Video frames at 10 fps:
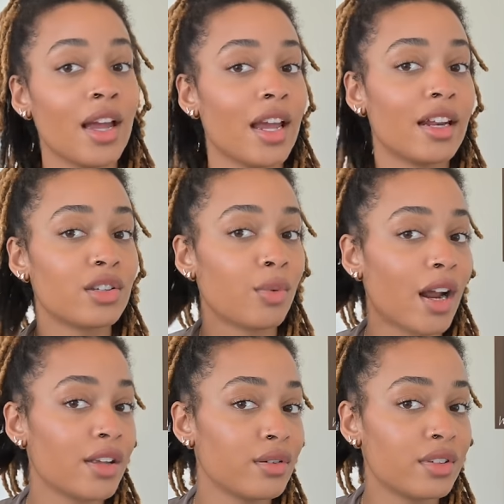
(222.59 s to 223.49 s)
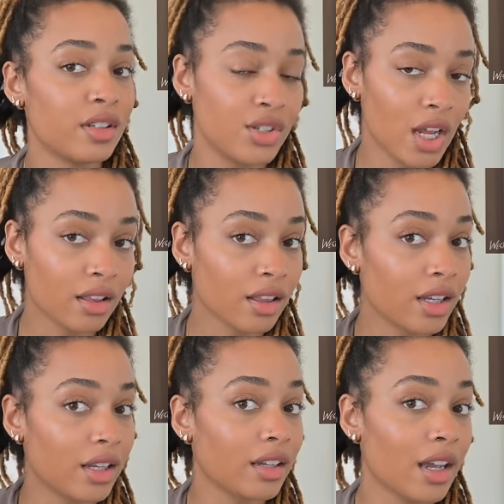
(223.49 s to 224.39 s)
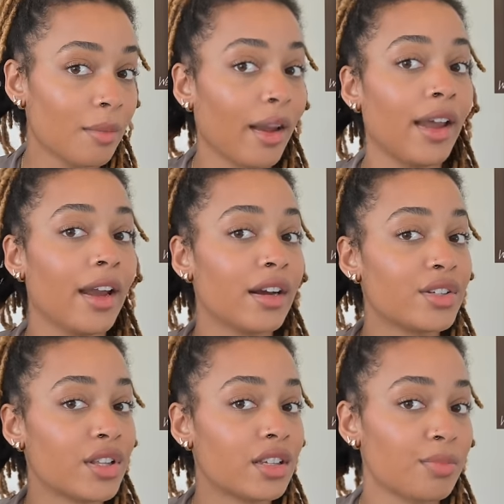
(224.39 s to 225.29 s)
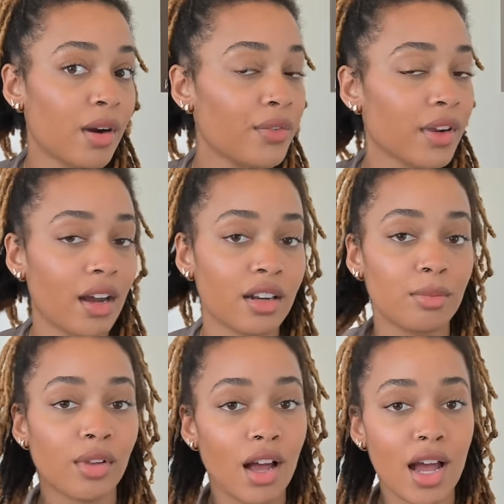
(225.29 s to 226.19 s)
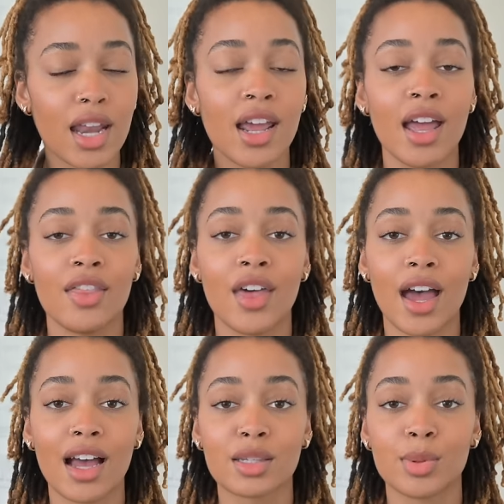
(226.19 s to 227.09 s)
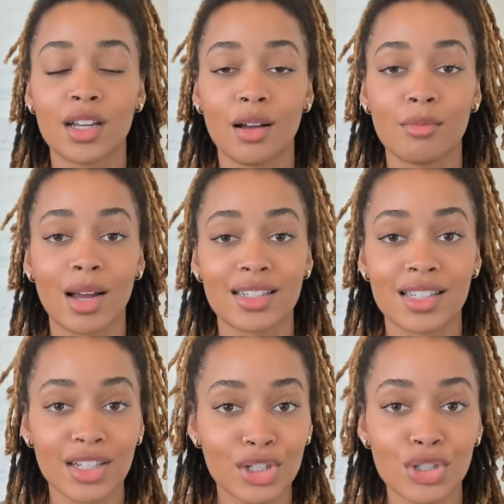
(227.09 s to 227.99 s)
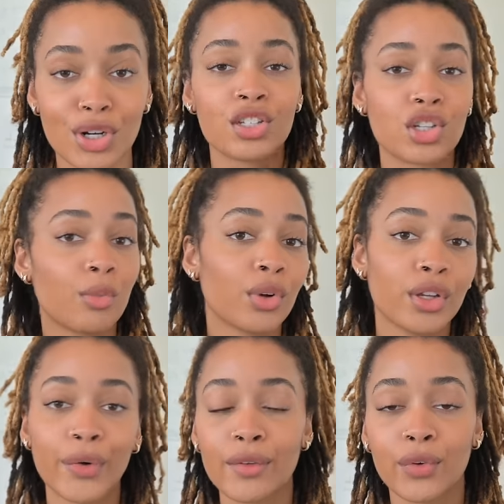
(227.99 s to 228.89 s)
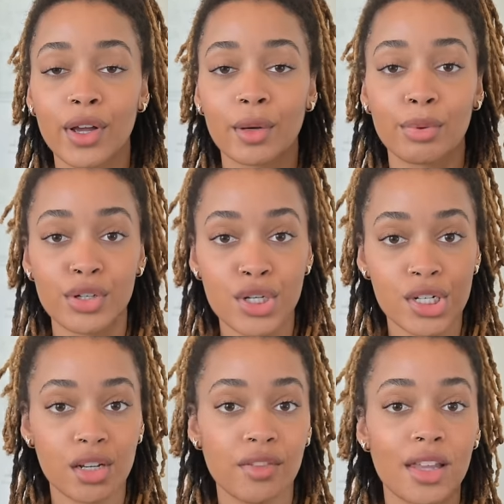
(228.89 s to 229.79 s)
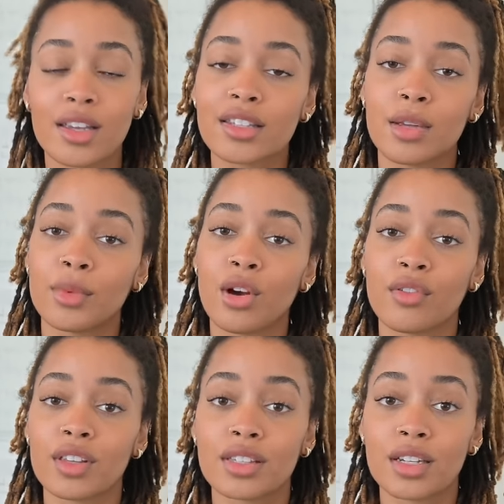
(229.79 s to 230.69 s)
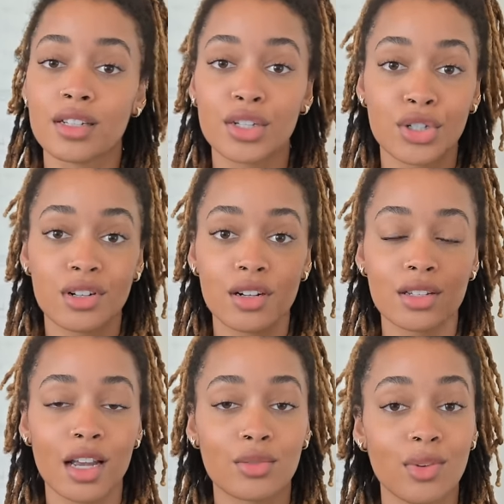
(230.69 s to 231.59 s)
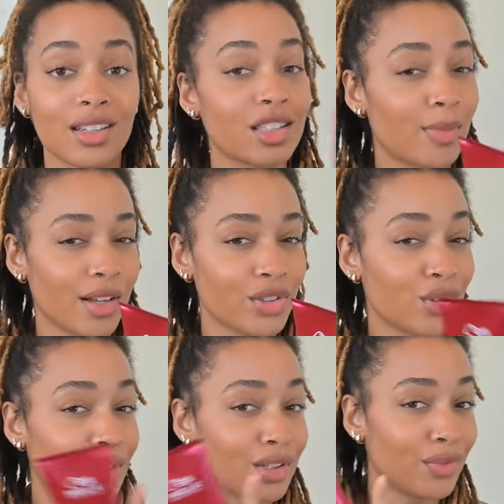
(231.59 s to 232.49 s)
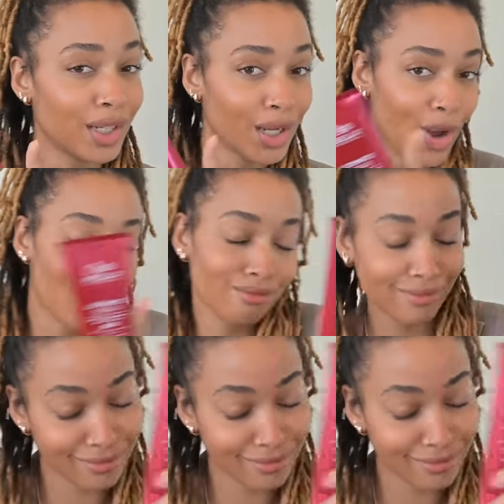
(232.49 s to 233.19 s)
It is what I use to gently get my hair to this perfect honey blonde that has become my signature. So I'm really grateful and appreciative that they sent me over these conditioners as well as sponsored this video.